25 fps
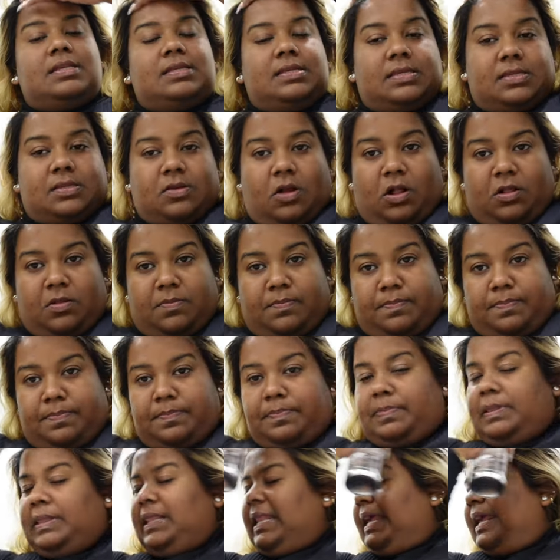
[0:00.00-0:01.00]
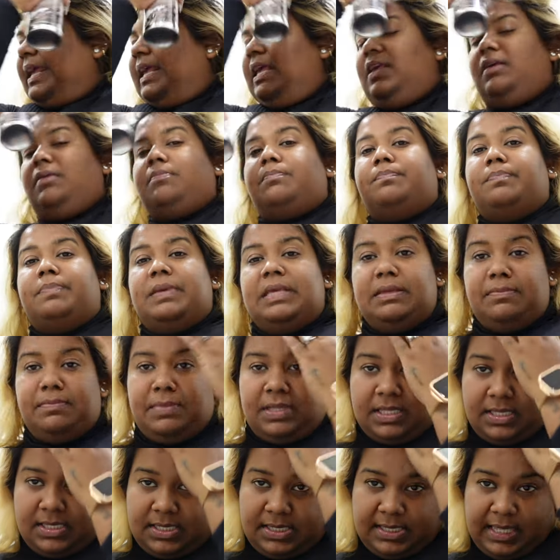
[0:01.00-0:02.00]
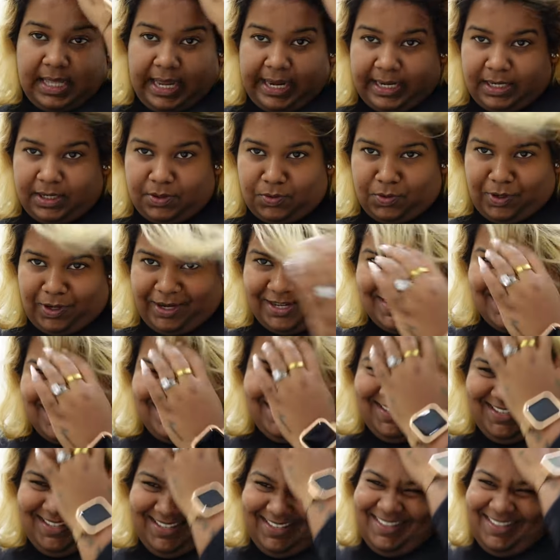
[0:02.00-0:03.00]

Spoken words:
This is called plain beam in style, you guys.